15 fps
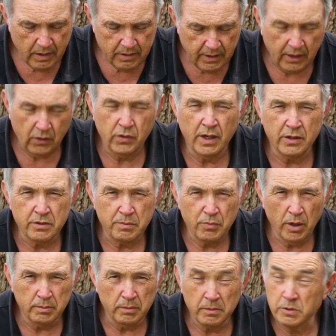That creates a
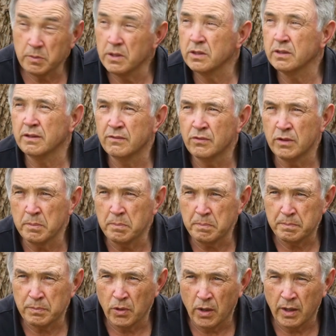problem, especially in very
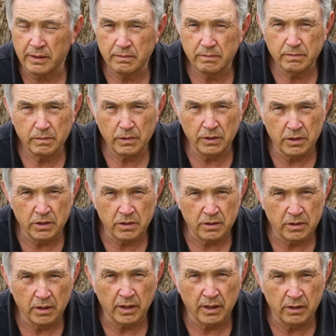bright
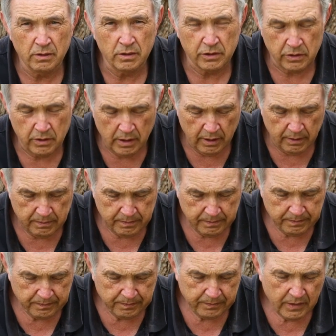conditions like here in Australia.
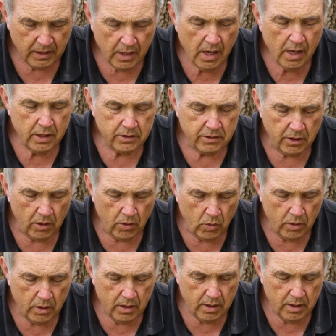So
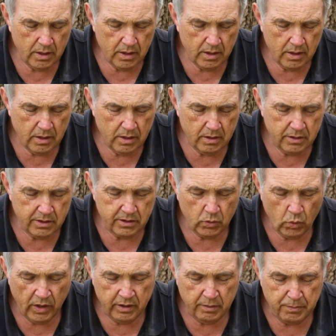this is
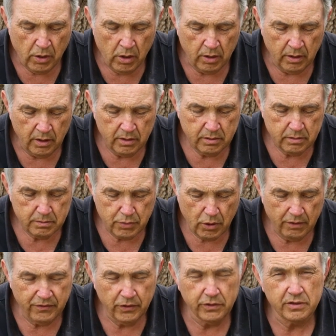where the Polar
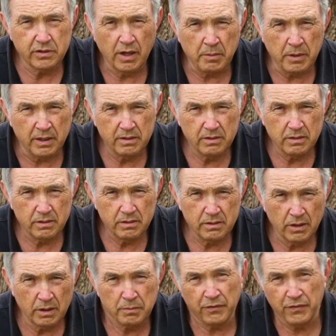Pro filters come in.
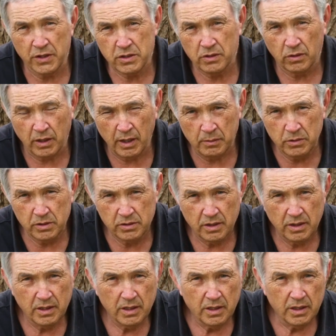On professional cameras,
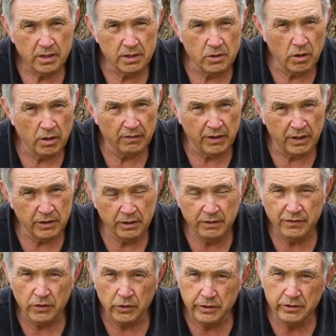you have ND
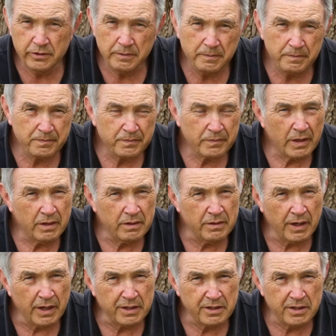filters
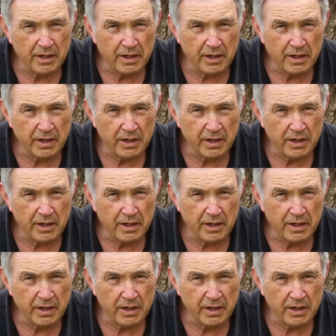that